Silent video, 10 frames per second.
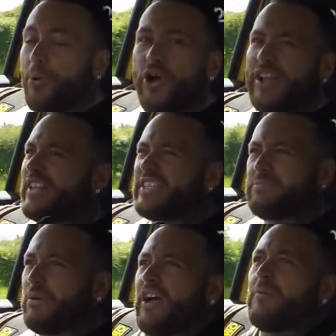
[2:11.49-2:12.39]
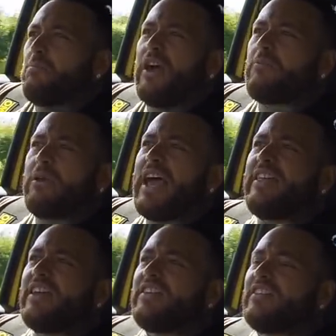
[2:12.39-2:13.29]
put in this plug and
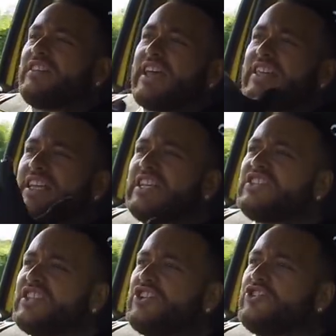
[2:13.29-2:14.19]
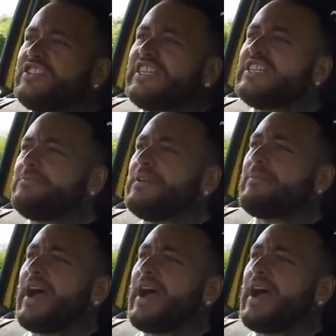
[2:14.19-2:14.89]
play at the end of the day. The ECUs need to be